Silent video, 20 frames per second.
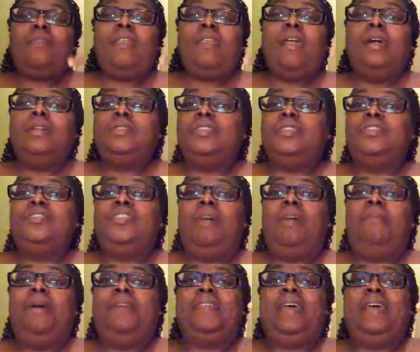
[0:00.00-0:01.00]
I told y'all
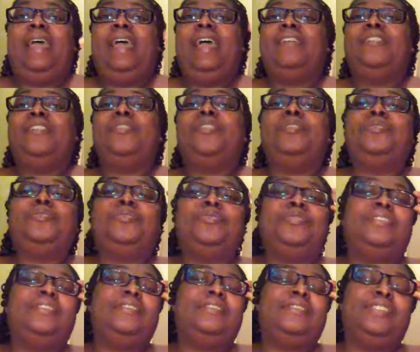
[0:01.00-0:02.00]
about that agricultural
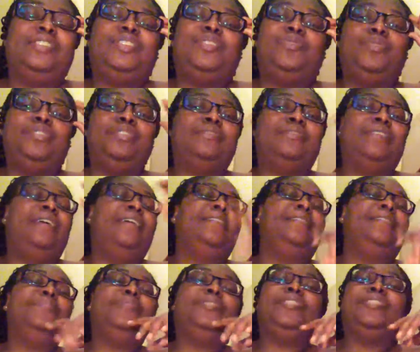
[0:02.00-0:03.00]
center that she worked at, and
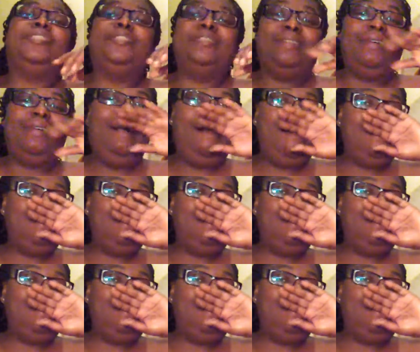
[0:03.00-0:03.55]
let me tell you,